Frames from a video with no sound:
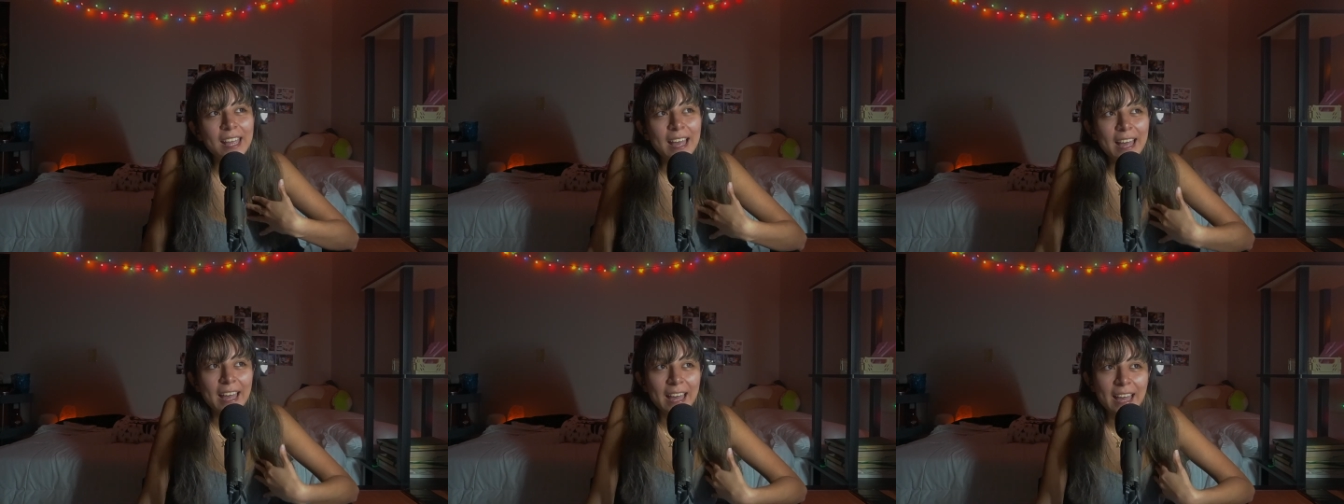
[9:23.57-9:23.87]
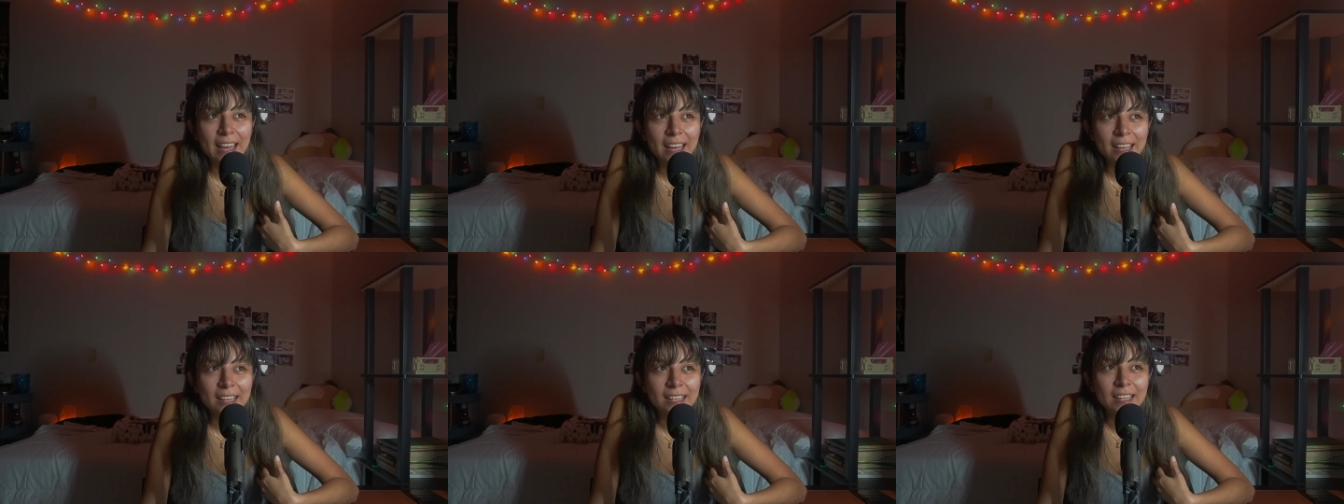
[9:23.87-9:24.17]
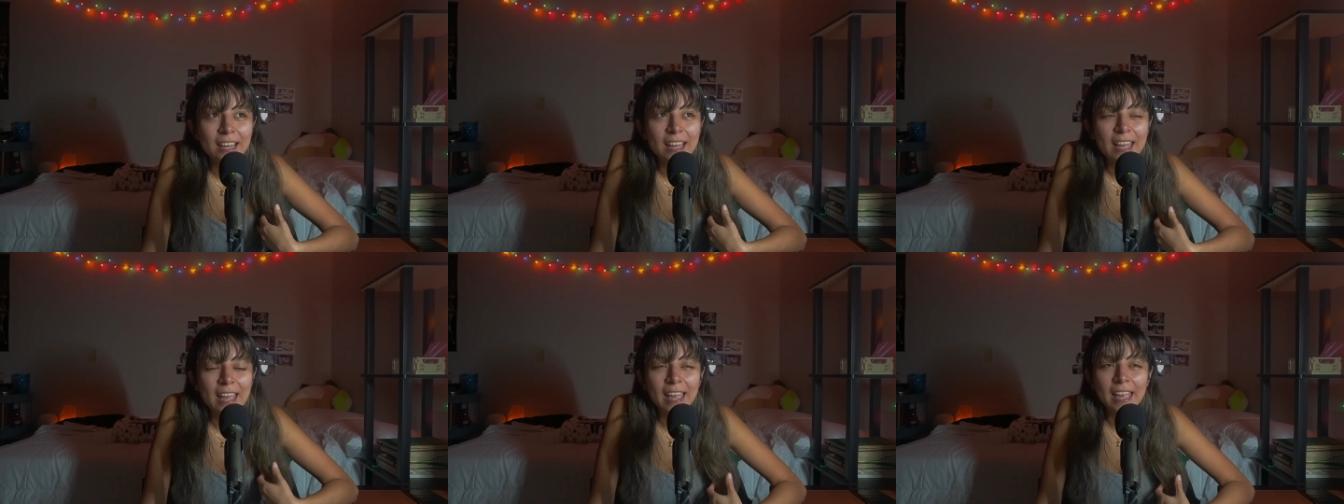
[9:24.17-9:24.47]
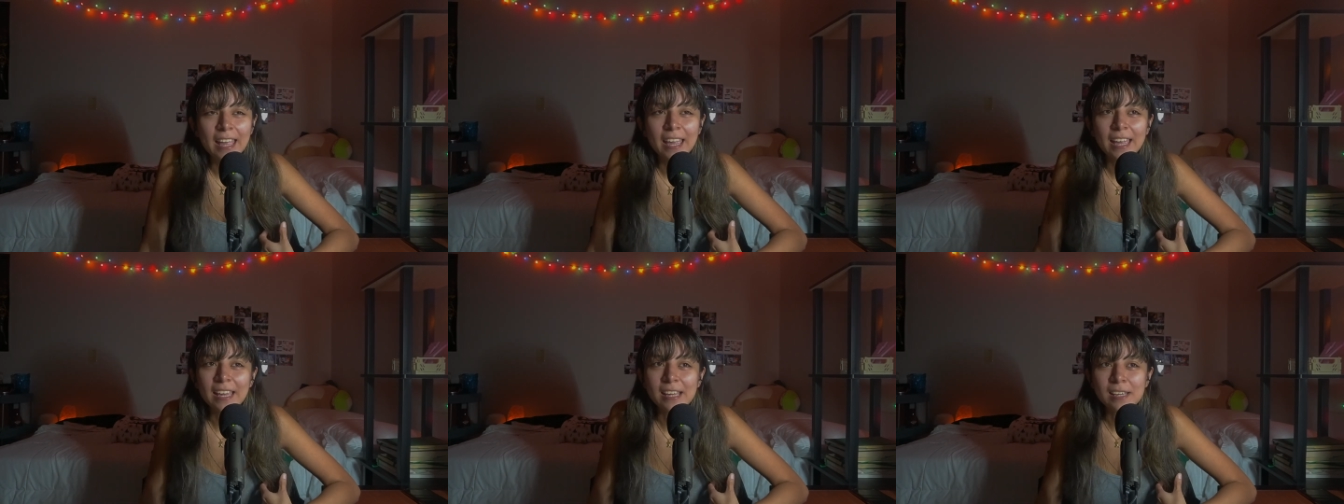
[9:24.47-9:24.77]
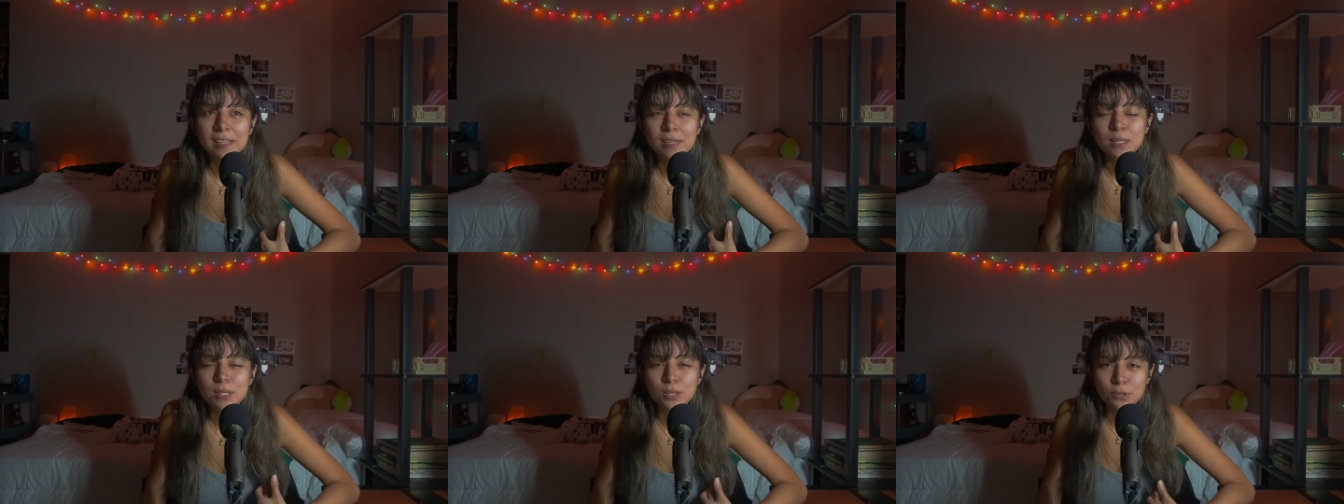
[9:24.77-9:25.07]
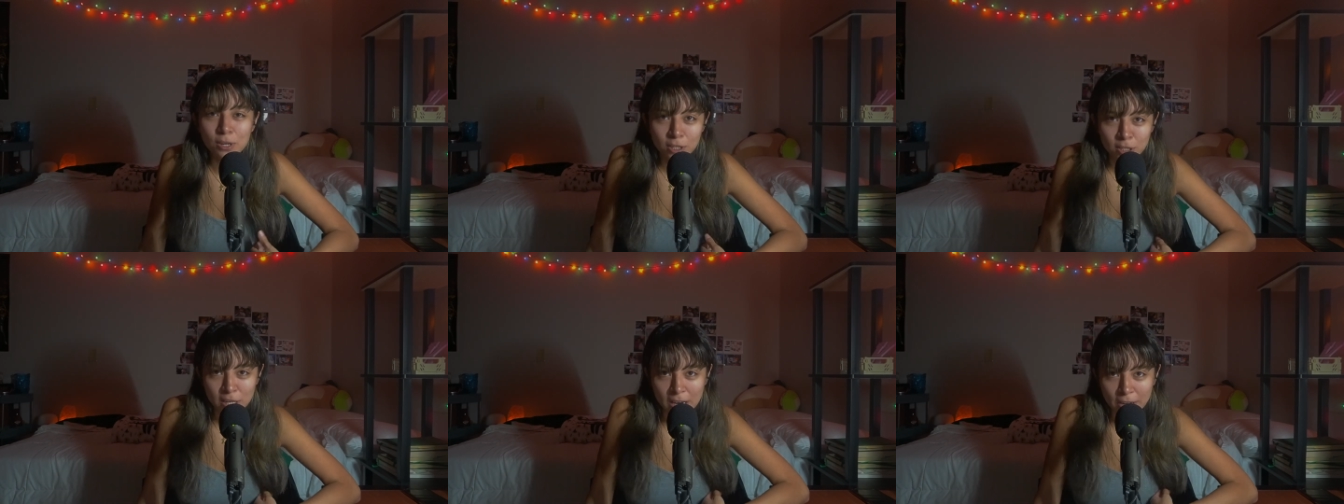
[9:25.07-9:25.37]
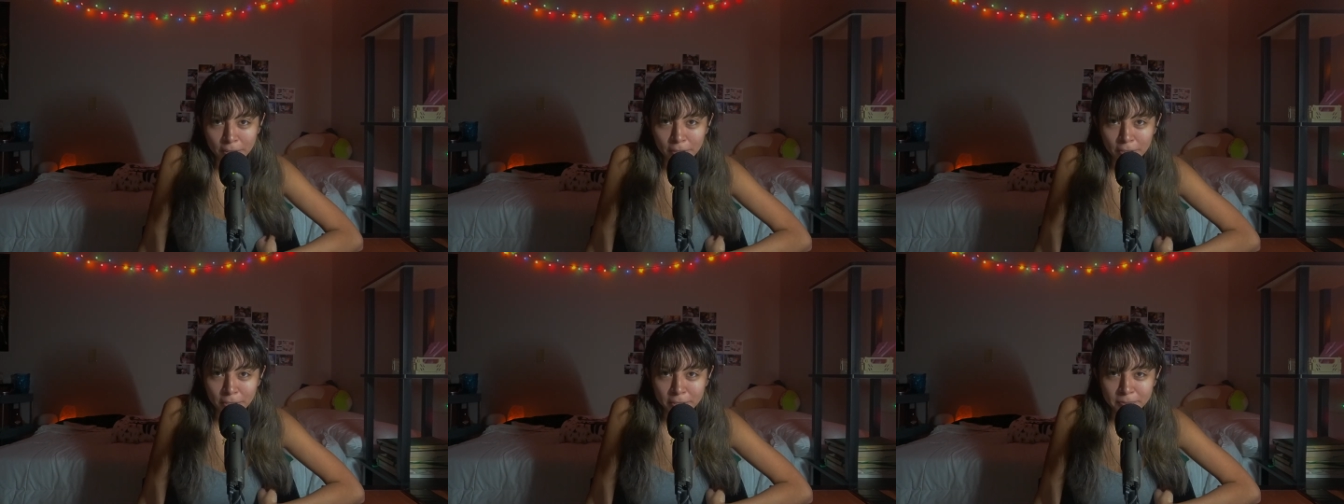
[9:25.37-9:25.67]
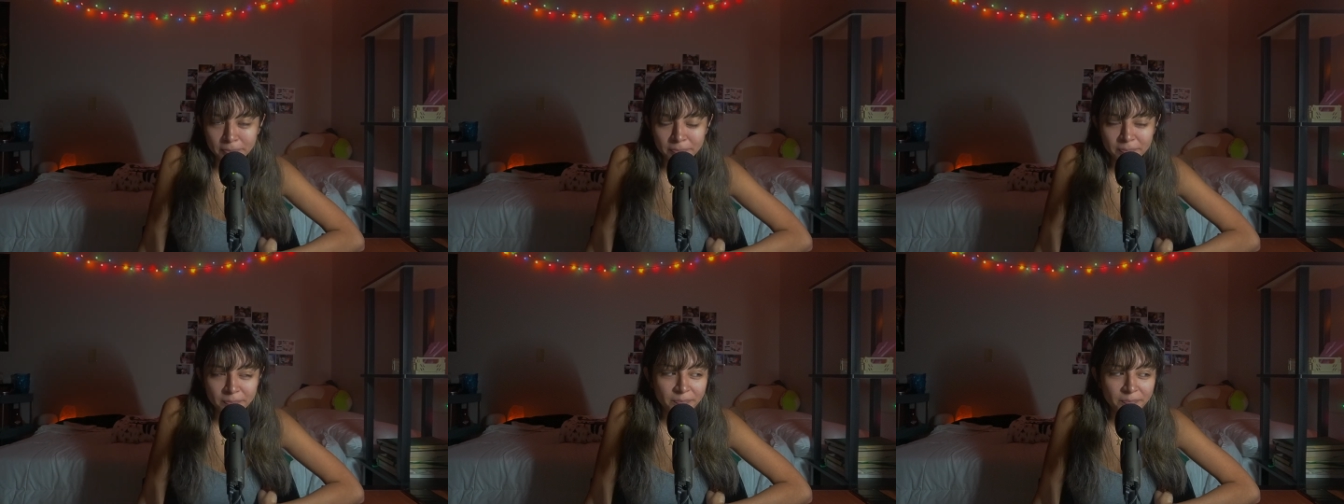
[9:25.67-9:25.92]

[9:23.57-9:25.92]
had a strict childhood.